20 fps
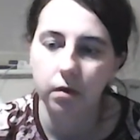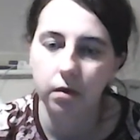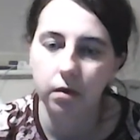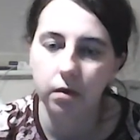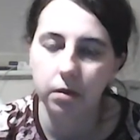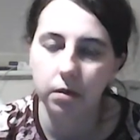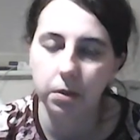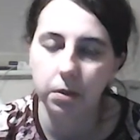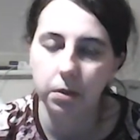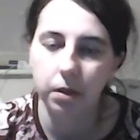
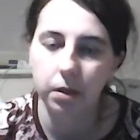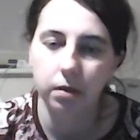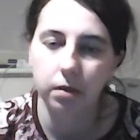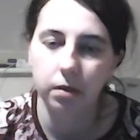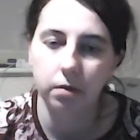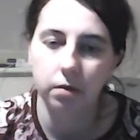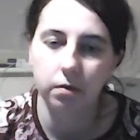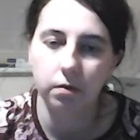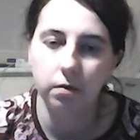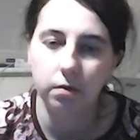
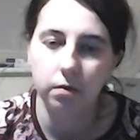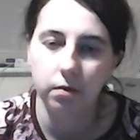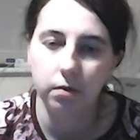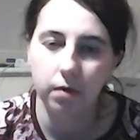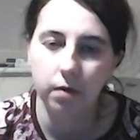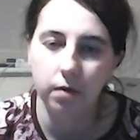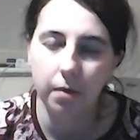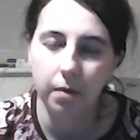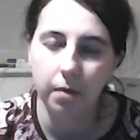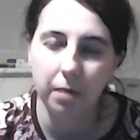So
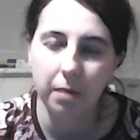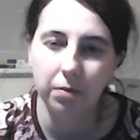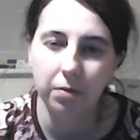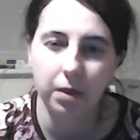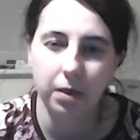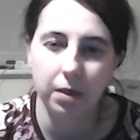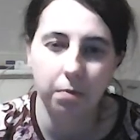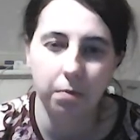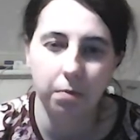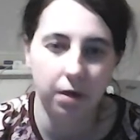I'm
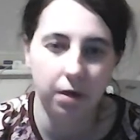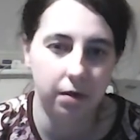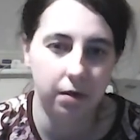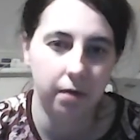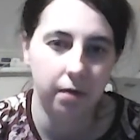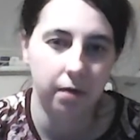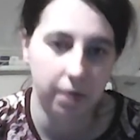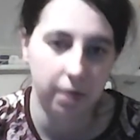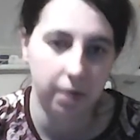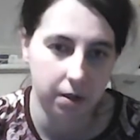pretty proud that
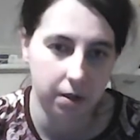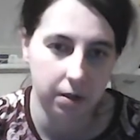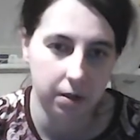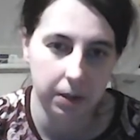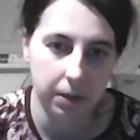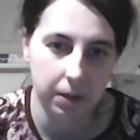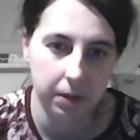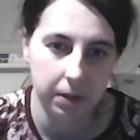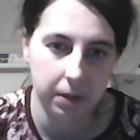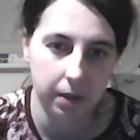I
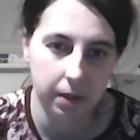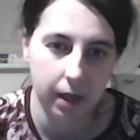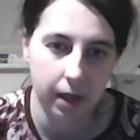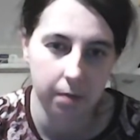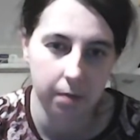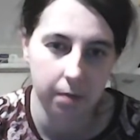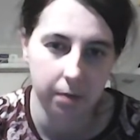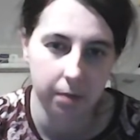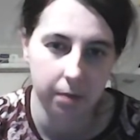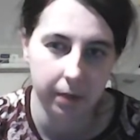recognised the
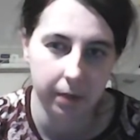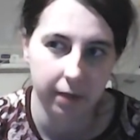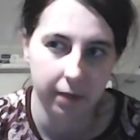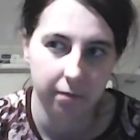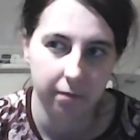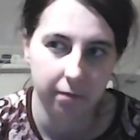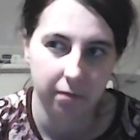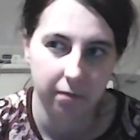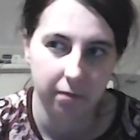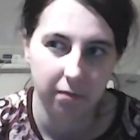name of it.
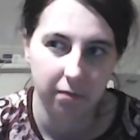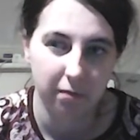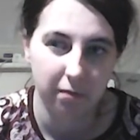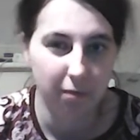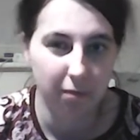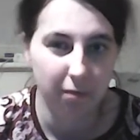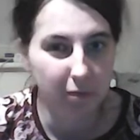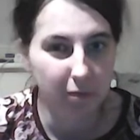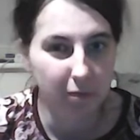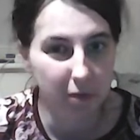
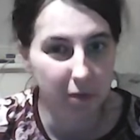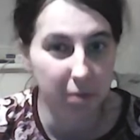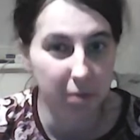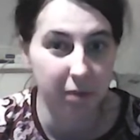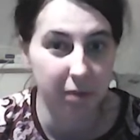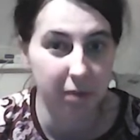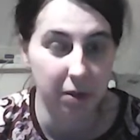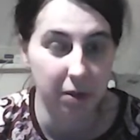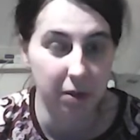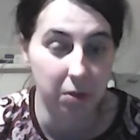Would have
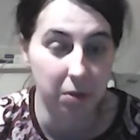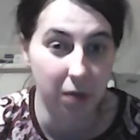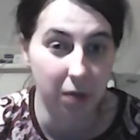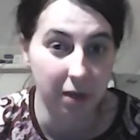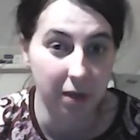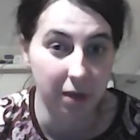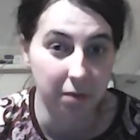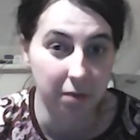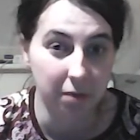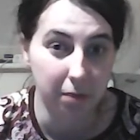preferred a
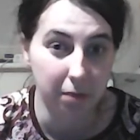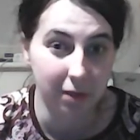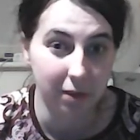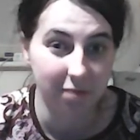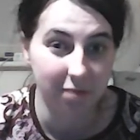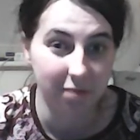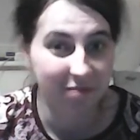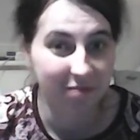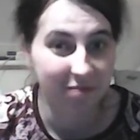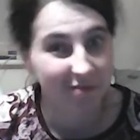dragon, but
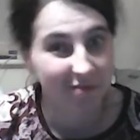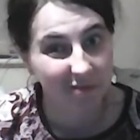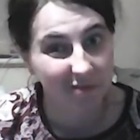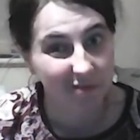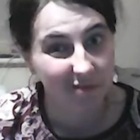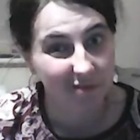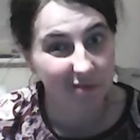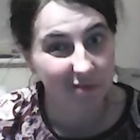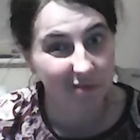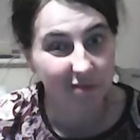
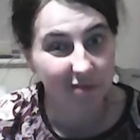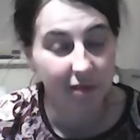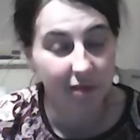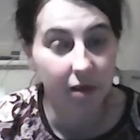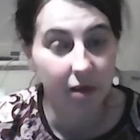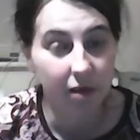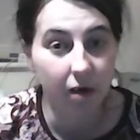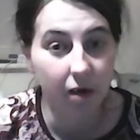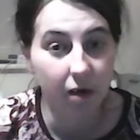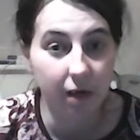
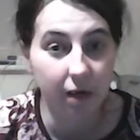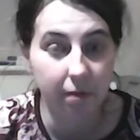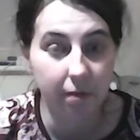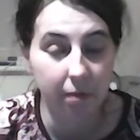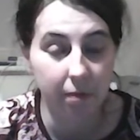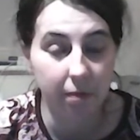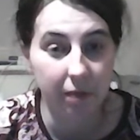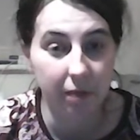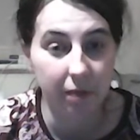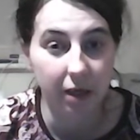can't have
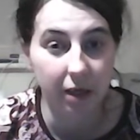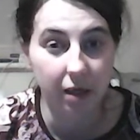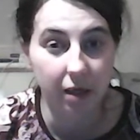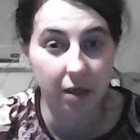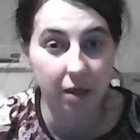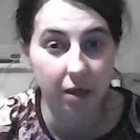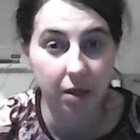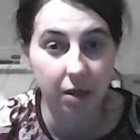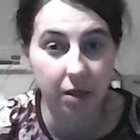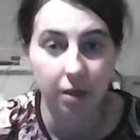everything,
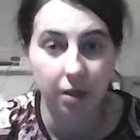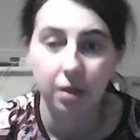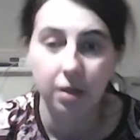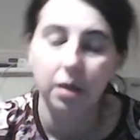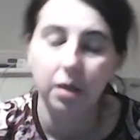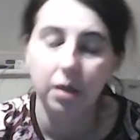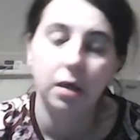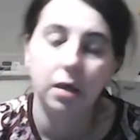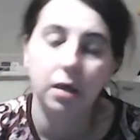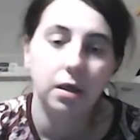can you?
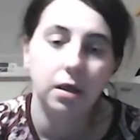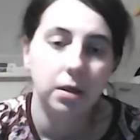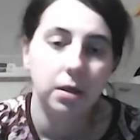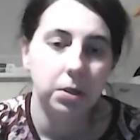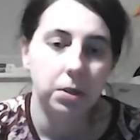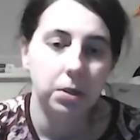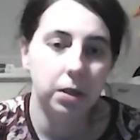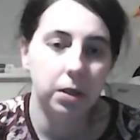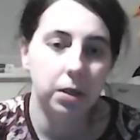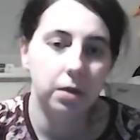
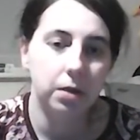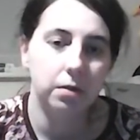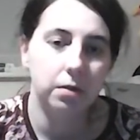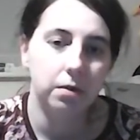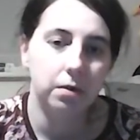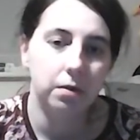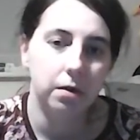So